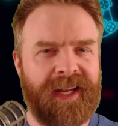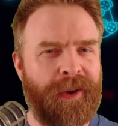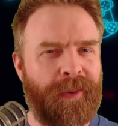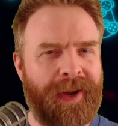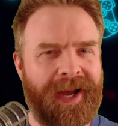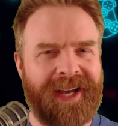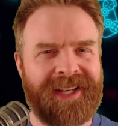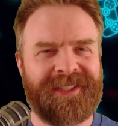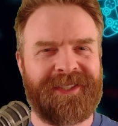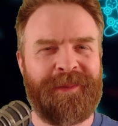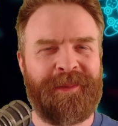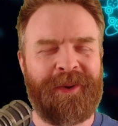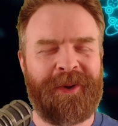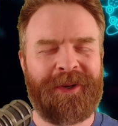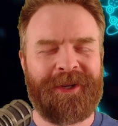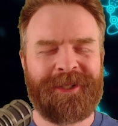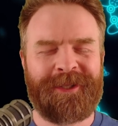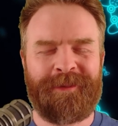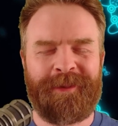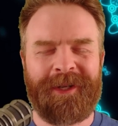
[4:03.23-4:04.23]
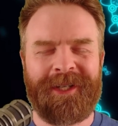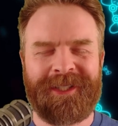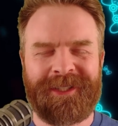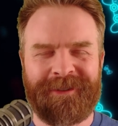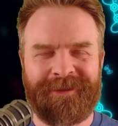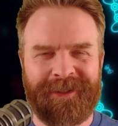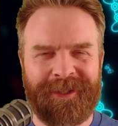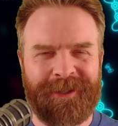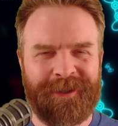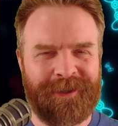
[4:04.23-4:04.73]
Now, as a bonus
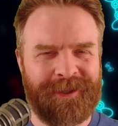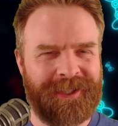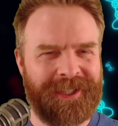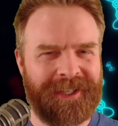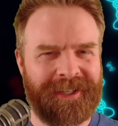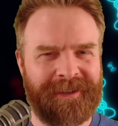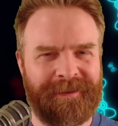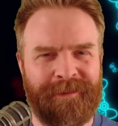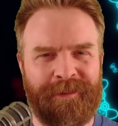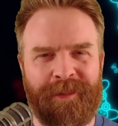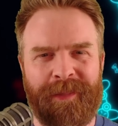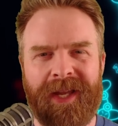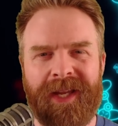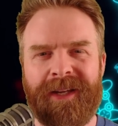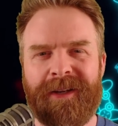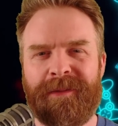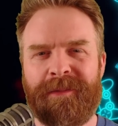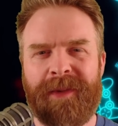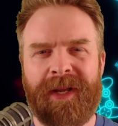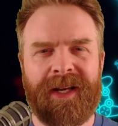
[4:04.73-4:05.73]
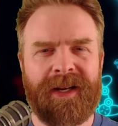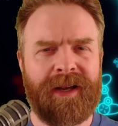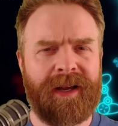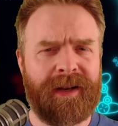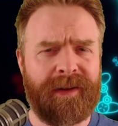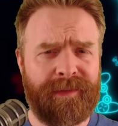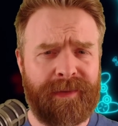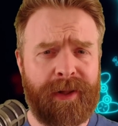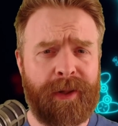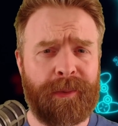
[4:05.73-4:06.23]
piece of news, you may or may
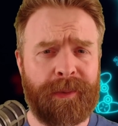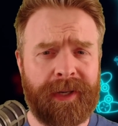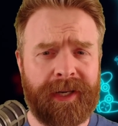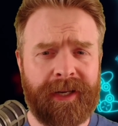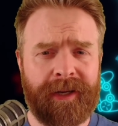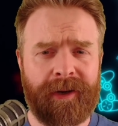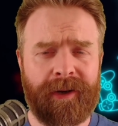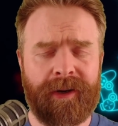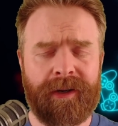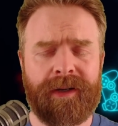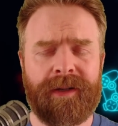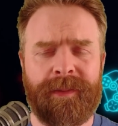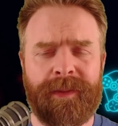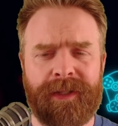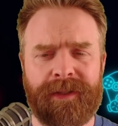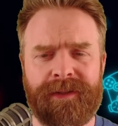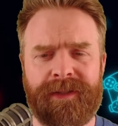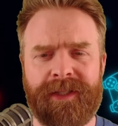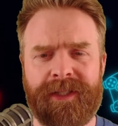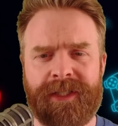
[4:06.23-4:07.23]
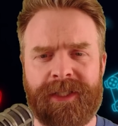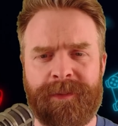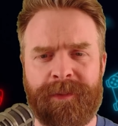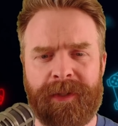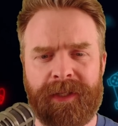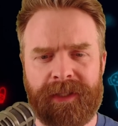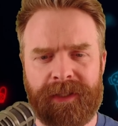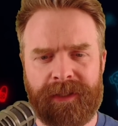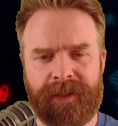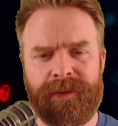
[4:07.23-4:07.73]
not have already heard about this,
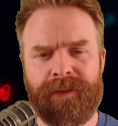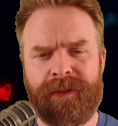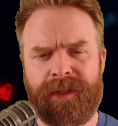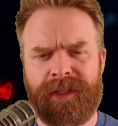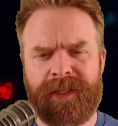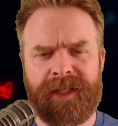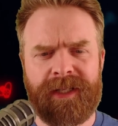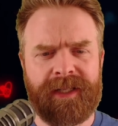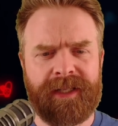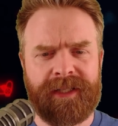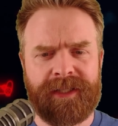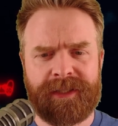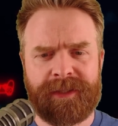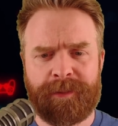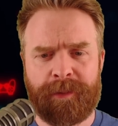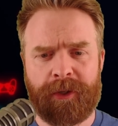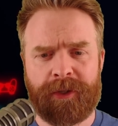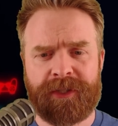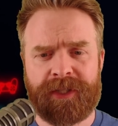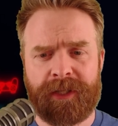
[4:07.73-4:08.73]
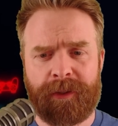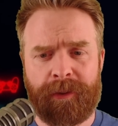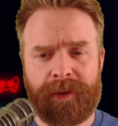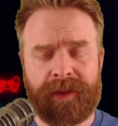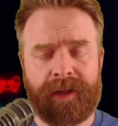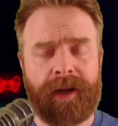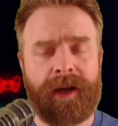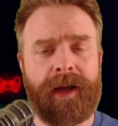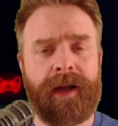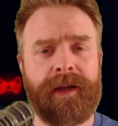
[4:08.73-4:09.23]
but Unity is merging
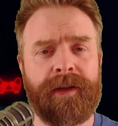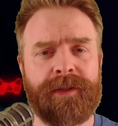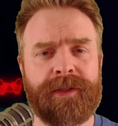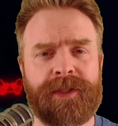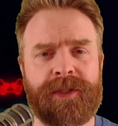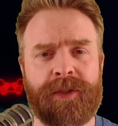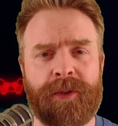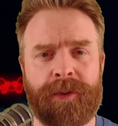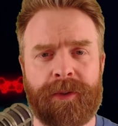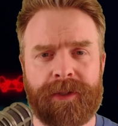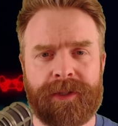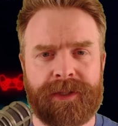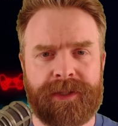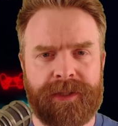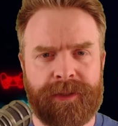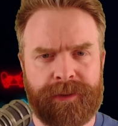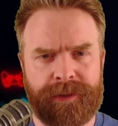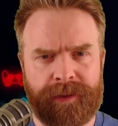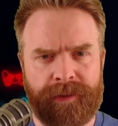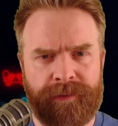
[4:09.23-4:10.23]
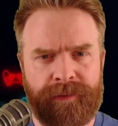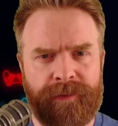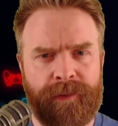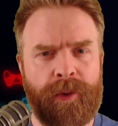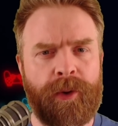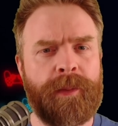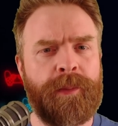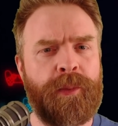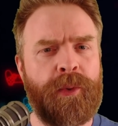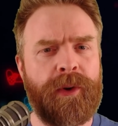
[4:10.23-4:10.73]
with IronSource. It was a
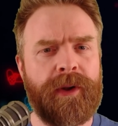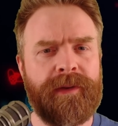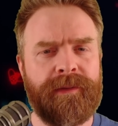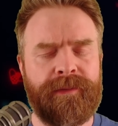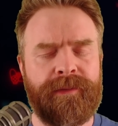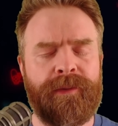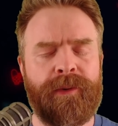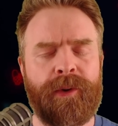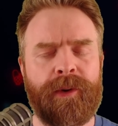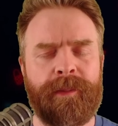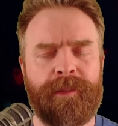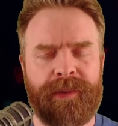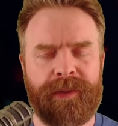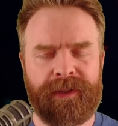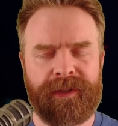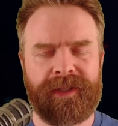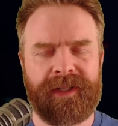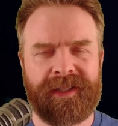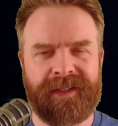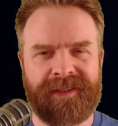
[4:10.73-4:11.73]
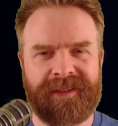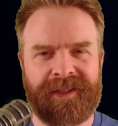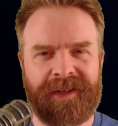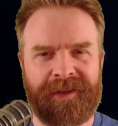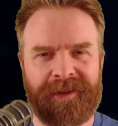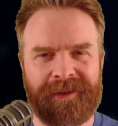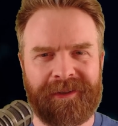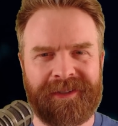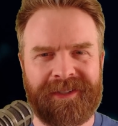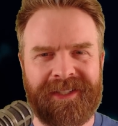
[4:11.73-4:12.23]
four point four billion
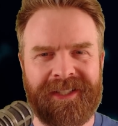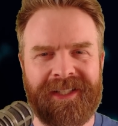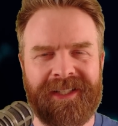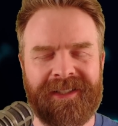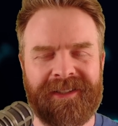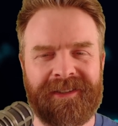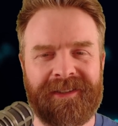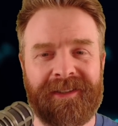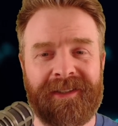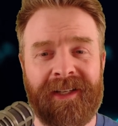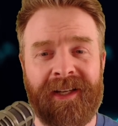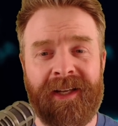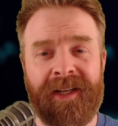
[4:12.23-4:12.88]
dollar deal.